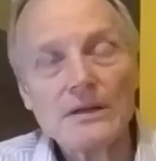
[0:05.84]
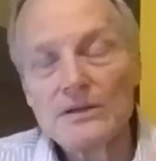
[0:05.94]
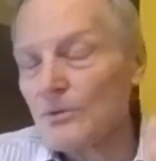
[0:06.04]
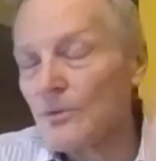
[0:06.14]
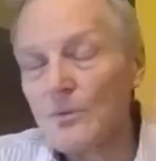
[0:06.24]

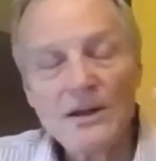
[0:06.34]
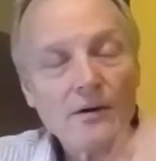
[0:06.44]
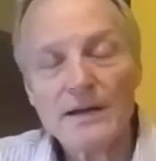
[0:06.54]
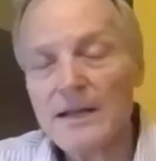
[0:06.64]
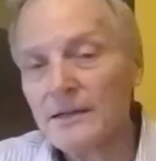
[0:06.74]
We
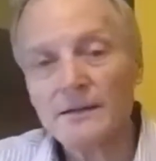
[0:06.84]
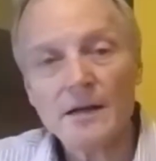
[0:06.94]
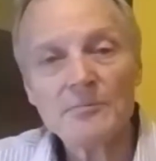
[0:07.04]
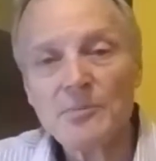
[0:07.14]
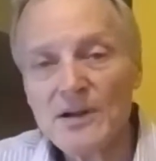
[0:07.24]
are in
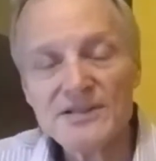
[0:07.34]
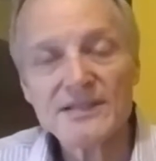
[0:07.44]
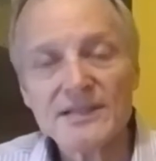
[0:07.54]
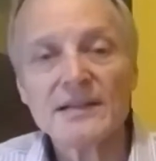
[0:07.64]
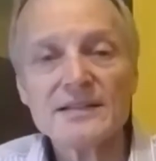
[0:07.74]
an
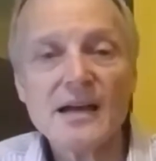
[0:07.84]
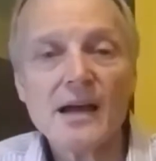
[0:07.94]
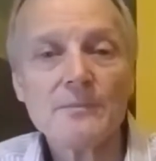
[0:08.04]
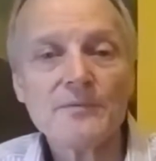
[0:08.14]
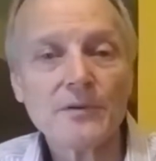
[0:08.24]
unprecedented
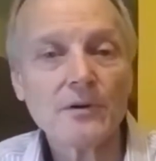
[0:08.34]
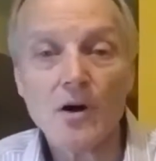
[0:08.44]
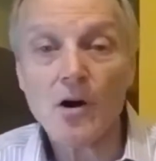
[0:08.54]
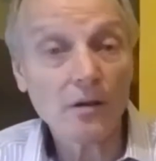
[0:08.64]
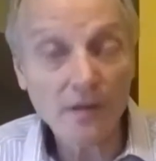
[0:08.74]
time for
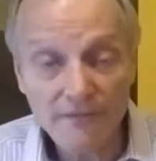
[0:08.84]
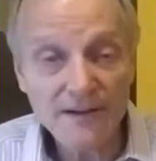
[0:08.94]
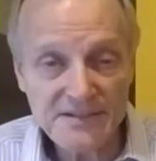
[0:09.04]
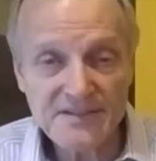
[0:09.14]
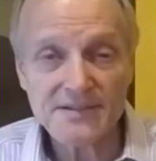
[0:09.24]
all of
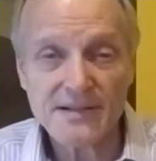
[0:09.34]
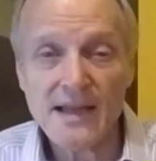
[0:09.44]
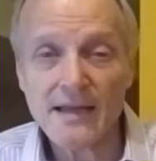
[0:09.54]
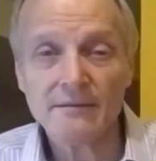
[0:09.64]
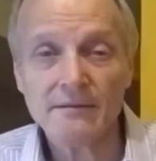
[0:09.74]
us,
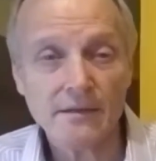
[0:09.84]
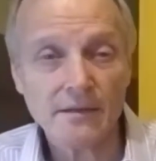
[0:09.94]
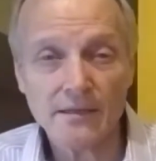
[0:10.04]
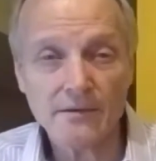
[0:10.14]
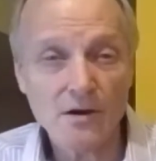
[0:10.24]
and
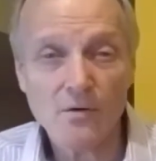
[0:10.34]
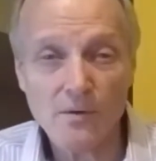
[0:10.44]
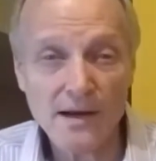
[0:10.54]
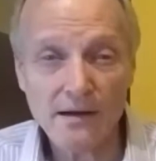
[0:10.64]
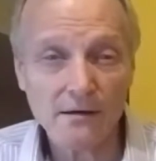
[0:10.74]
in
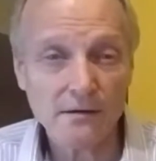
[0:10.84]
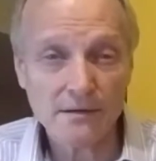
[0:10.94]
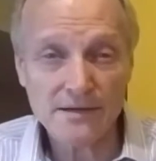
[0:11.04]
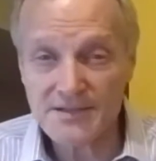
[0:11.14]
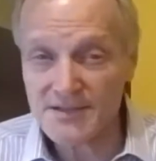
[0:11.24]

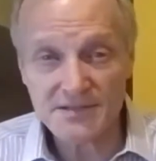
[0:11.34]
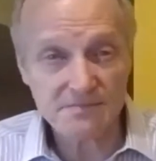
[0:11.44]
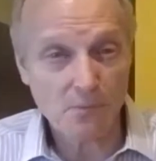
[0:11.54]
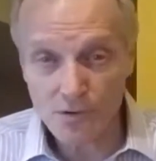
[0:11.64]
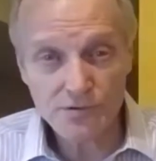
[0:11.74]
nowhere is
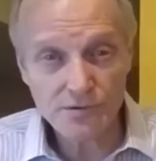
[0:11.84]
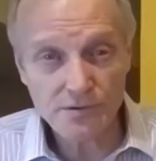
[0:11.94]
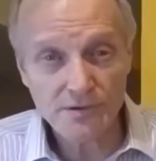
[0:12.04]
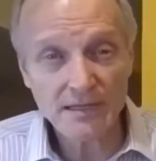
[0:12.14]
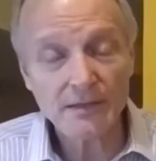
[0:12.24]
this more
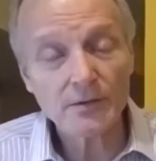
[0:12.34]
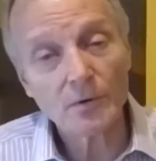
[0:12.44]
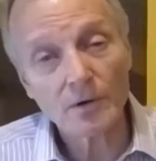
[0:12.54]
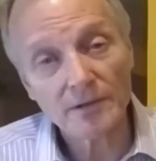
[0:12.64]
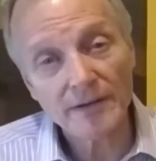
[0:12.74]
true than in the
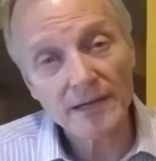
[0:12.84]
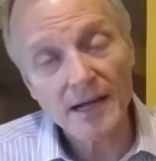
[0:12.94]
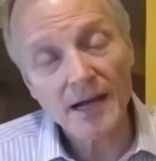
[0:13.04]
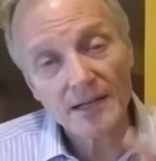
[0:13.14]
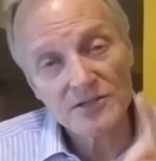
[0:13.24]
world of
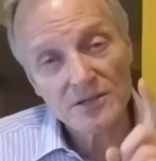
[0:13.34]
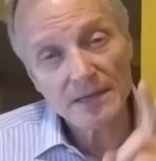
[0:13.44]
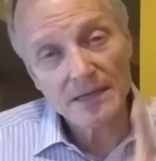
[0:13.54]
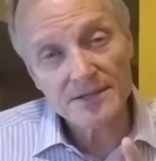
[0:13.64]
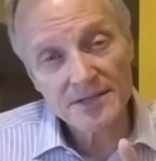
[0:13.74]
oncology,
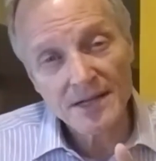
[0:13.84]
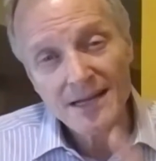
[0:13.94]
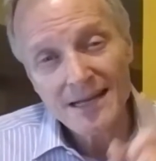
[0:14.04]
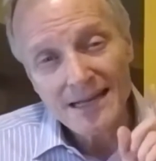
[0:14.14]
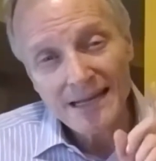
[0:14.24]
because
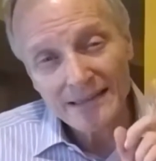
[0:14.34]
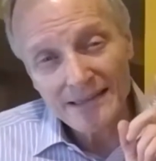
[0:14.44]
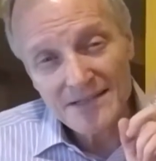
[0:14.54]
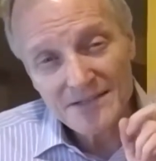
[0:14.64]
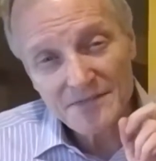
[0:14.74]
at
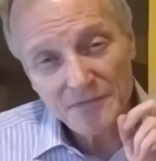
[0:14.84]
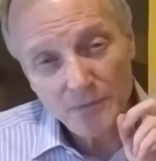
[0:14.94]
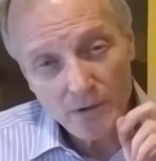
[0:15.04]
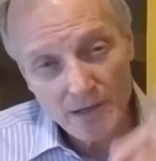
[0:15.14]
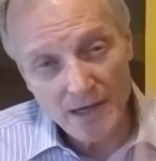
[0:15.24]
least
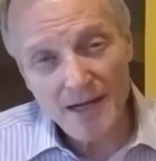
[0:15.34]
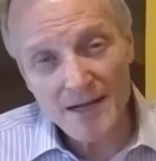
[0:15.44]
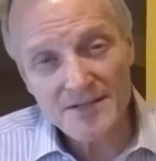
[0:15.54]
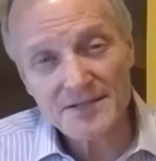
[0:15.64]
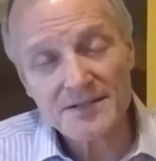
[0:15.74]
for
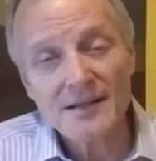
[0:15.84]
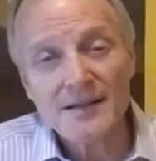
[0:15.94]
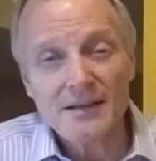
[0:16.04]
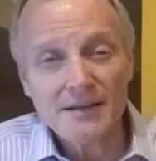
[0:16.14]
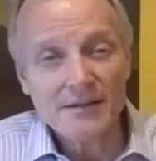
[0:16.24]
us,
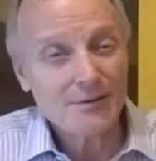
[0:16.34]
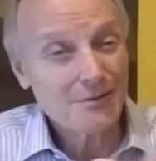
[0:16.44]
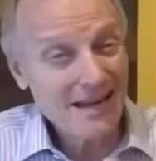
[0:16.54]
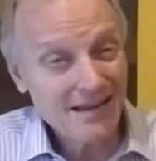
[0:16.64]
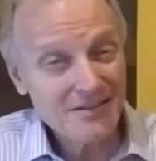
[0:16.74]
you know,
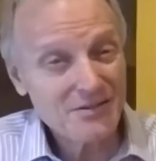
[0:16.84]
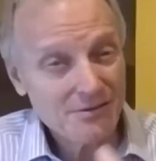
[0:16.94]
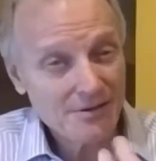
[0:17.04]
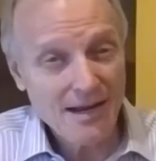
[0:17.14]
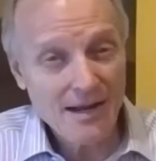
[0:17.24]

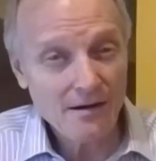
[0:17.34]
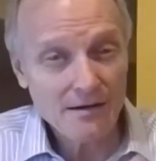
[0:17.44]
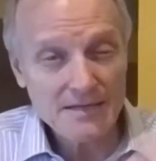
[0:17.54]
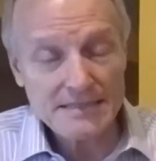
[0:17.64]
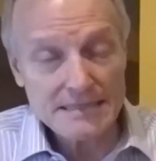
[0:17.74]
cancer
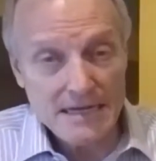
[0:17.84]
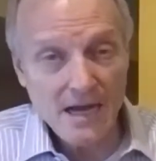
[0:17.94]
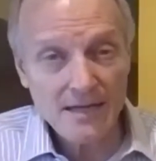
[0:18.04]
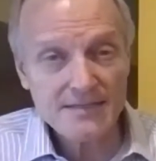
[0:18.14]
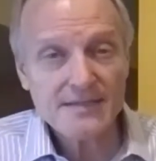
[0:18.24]
care is
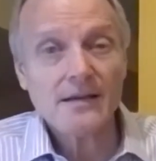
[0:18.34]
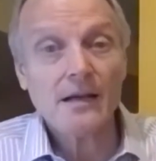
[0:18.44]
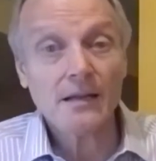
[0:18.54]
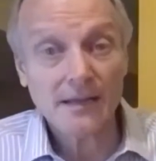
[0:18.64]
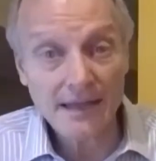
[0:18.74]
not
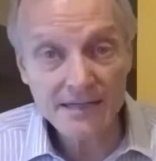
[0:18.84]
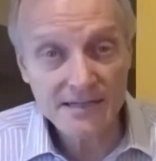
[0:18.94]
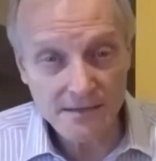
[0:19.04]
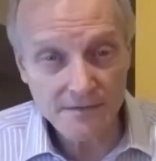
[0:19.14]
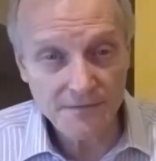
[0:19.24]

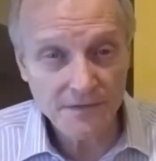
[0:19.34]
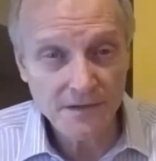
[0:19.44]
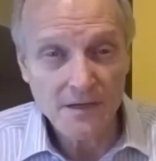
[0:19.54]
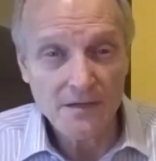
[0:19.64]
elective.